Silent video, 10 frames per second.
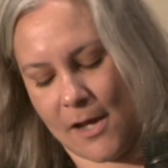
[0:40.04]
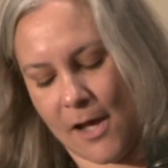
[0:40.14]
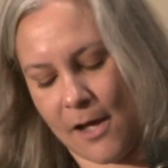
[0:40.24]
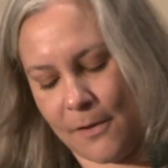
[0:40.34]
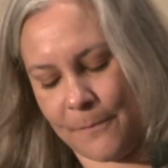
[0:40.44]

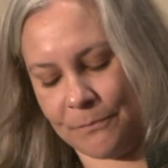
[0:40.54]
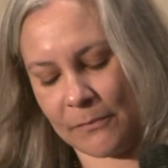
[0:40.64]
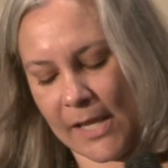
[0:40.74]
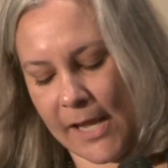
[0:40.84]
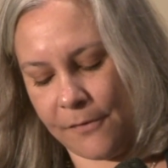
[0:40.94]

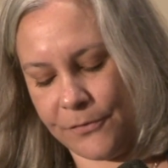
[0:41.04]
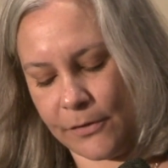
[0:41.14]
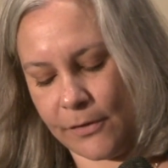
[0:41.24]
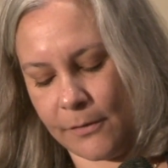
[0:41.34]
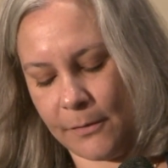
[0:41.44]

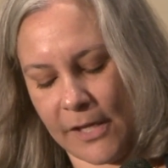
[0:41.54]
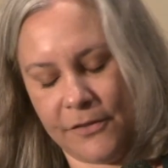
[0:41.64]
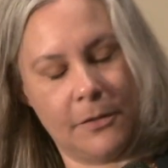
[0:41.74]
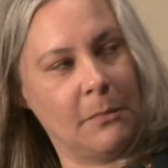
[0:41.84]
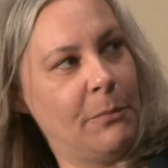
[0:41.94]
After I
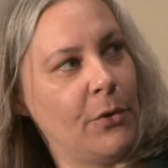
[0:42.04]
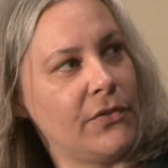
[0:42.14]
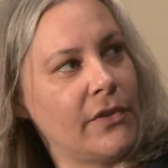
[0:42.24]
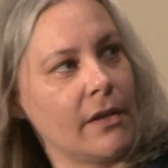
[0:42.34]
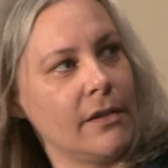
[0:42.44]
did my
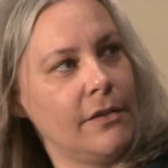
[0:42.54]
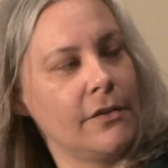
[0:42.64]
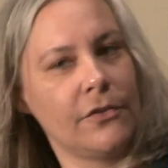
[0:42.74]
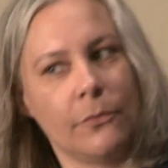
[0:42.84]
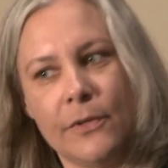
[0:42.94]
postdoc in
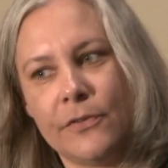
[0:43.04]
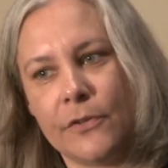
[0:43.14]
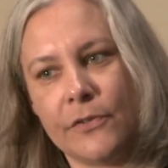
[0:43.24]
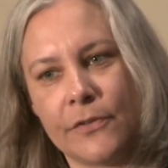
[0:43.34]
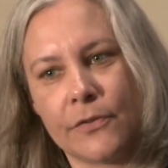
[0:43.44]
addiction
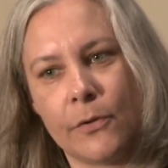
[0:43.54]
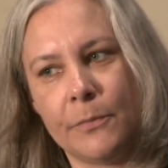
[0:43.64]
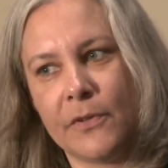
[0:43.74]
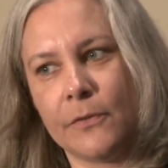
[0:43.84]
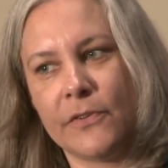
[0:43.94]
research at
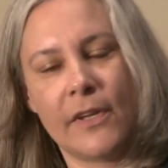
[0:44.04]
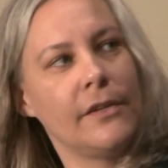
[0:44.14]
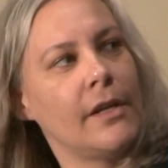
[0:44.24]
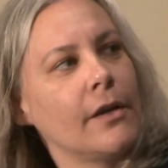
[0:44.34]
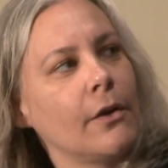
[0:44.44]
Scripps in San
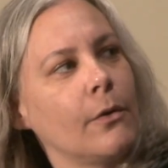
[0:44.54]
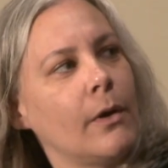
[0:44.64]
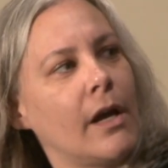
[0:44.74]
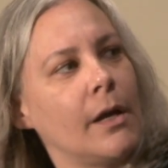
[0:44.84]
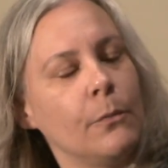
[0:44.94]

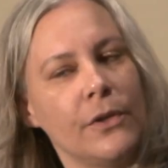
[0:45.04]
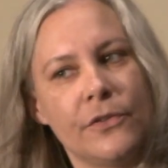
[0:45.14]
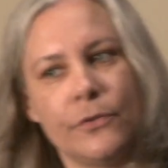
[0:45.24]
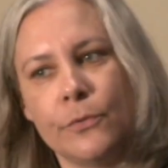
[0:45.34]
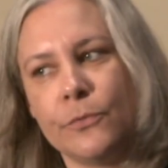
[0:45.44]
Diego, I went
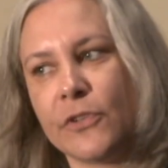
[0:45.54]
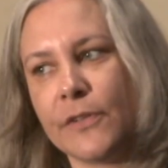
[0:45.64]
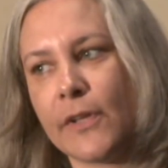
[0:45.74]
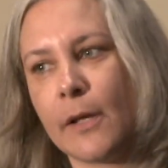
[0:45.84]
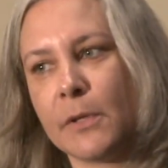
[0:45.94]
to
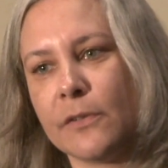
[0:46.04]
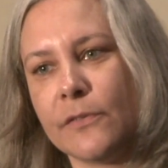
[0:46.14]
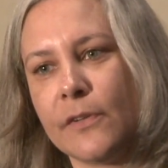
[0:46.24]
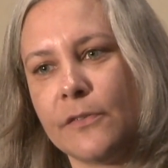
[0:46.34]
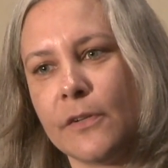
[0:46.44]
Johns
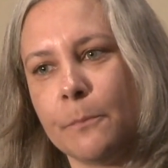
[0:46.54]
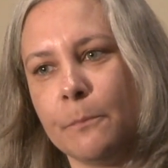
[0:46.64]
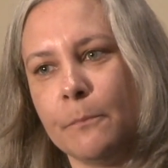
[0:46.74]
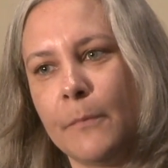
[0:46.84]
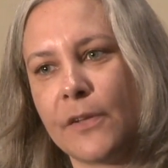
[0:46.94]
Hopkins and did a
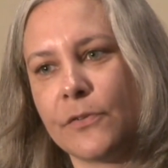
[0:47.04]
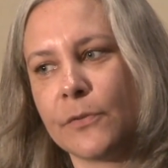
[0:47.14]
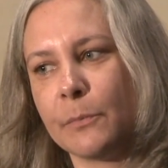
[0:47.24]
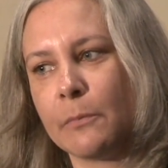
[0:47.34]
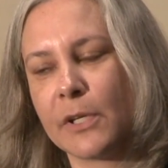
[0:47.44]
master's
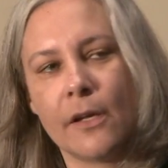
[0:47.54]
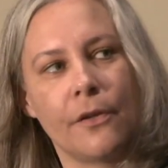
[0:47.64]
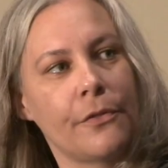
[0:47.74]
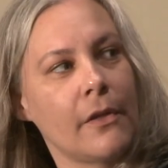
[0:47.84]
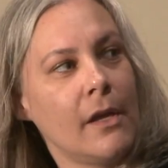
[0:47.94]
in public
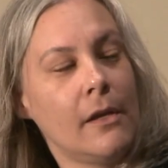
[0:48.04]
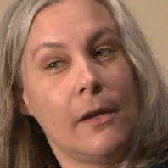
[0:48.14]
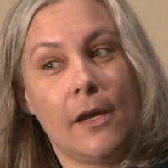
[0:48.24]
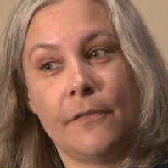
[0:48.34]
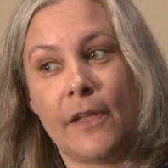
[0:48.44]

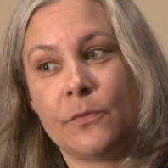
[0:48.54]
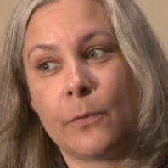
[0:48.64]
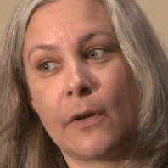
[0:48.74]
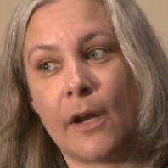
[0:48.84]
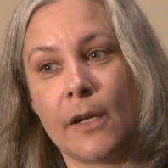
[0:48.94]
health, and that's
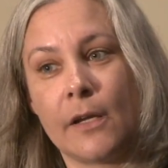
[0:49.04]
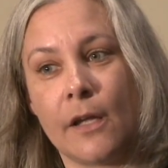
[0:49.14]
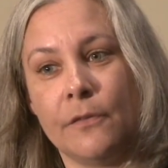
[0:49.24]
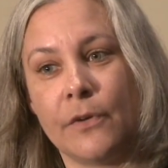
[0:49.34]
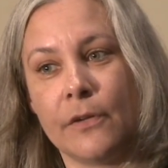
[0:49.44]
where I
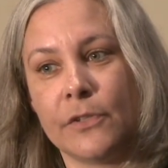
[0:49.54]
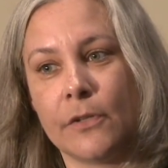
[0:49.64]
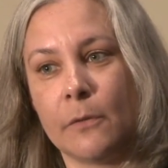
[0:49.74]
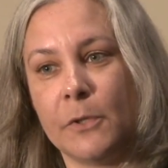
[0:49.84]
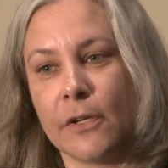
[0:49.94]
got involved in
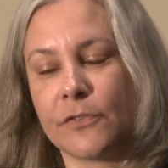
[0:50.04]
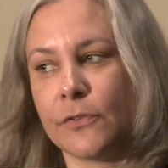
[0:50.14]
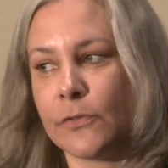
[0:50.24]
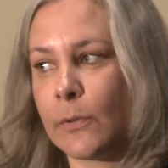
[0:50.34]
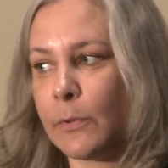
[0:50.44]
harm
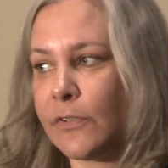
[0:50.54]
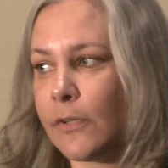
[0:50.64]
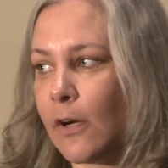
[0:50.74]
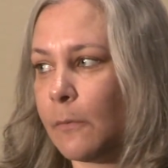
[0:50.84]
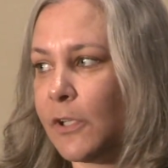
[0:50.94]
reduction. So I worked
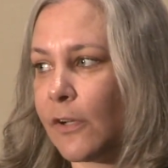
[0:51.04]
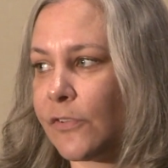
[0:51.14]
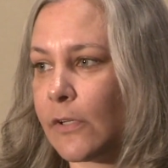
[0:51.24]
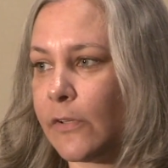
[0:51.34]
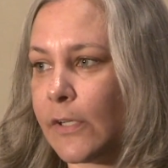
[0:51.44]
in a harm
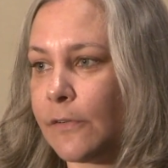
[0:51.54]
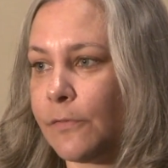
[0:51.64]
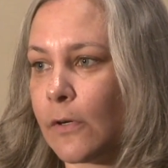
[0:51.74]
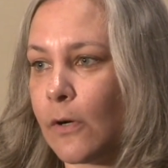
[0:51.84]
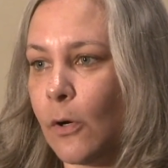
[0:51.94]
reduction clinic
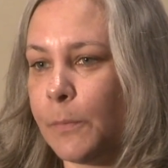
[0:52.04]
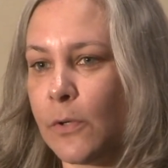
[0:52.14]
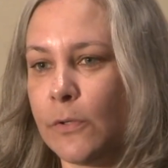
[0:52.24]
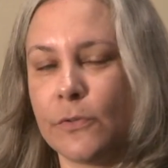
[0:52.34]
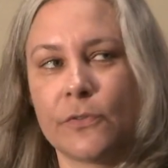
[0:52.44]
for
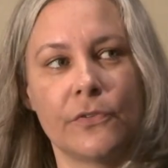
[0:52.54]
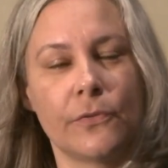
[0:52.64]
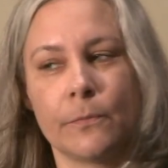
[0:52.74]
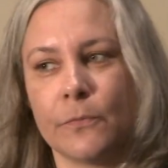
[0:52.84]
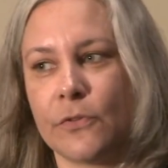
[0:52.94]
opioid
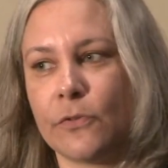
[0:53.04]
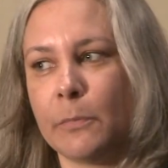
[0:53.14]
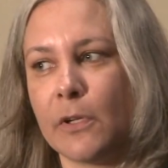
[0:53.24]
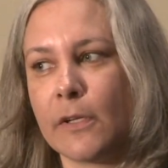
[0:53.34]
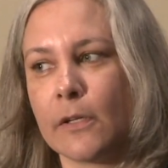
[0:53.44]
users
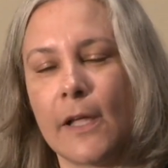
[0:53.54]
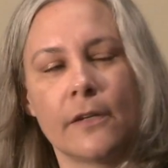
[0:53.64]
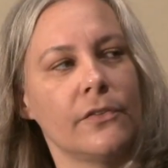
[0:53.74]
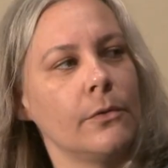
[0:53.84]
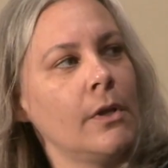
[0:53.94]
distributing
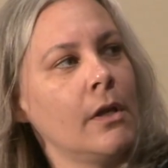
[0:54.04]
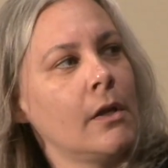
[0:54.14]
naloxone,